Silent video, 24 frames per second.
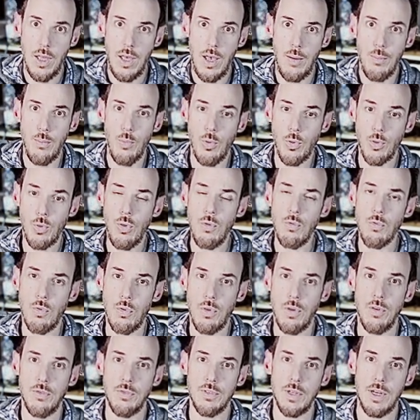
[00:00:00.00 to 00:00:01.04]
And
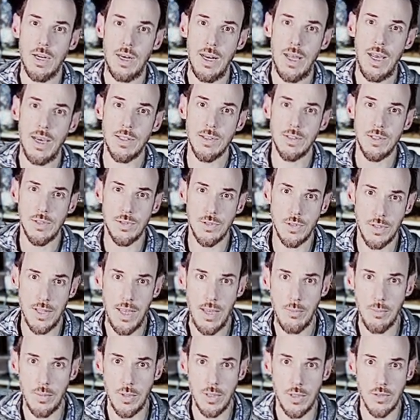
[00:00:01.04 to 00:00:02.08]
moreover, if the client is not
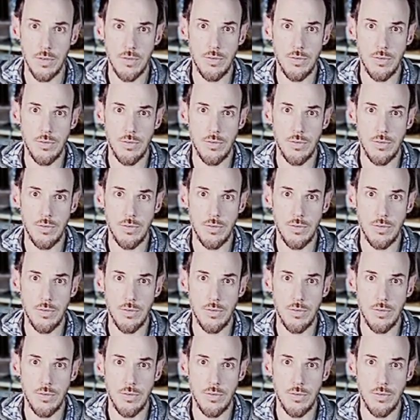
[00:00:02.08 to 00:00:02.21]
happy,